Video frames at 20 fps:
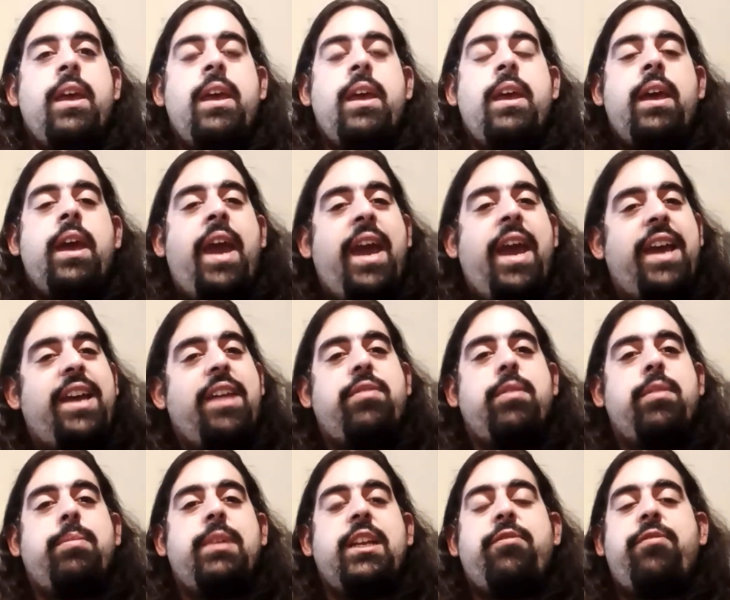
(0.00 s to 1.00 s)
Hey
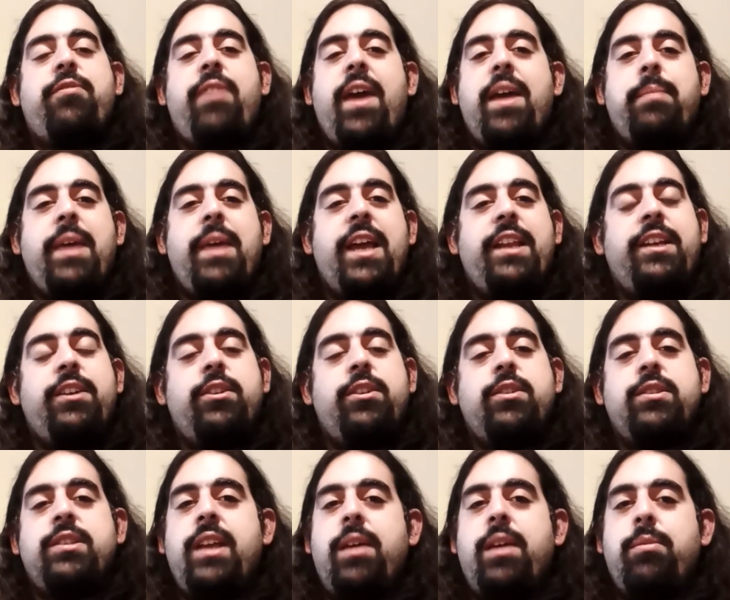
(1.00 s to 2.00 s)
everybody, Fatman here, and
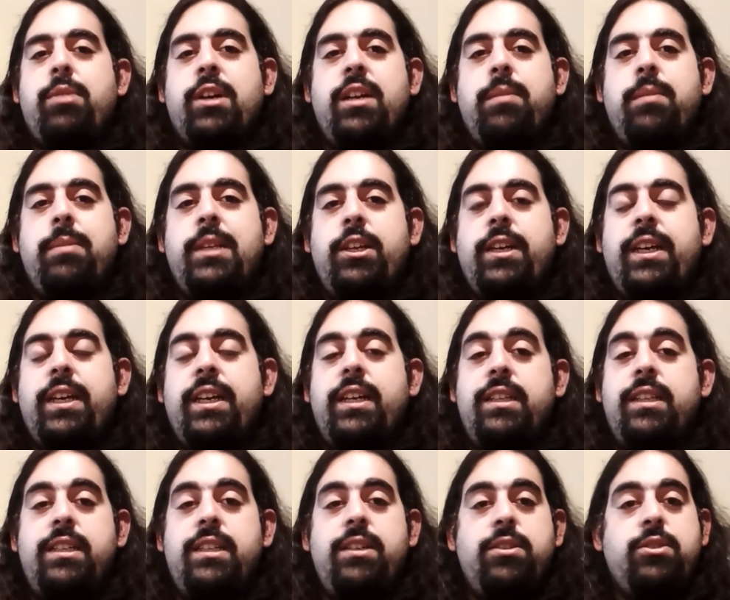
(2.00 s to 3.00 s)
today we're going to be looking at a
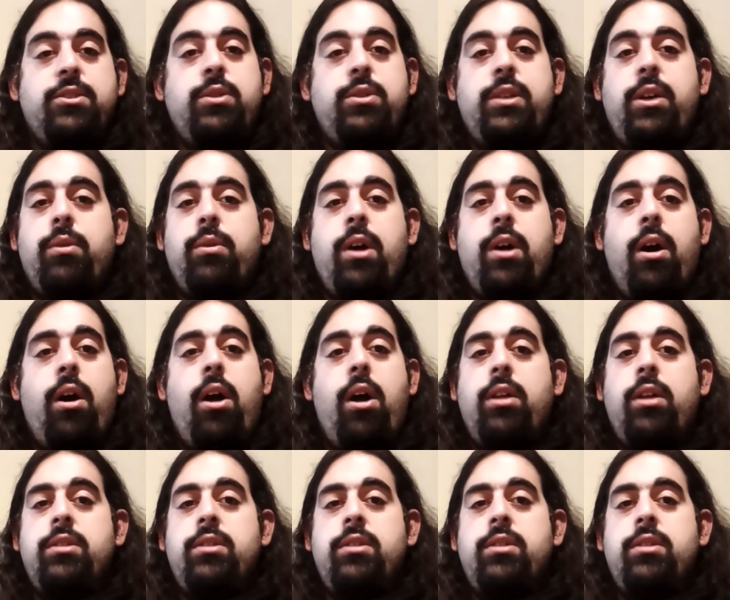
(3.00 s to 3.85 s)
little studio called